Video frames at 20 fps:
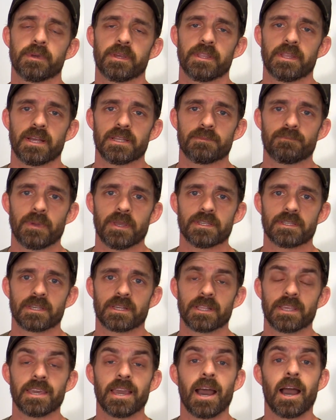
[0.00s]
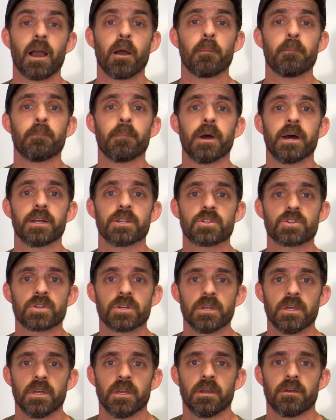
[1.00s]
And that's basically how much,
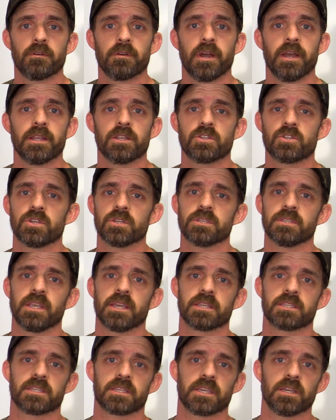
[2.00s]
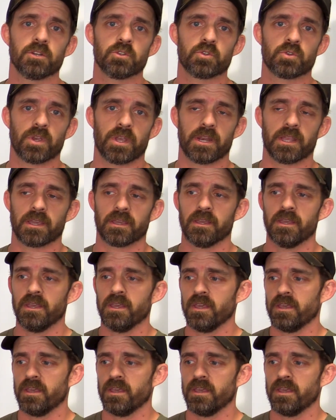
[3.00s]
right? It's just like skill training.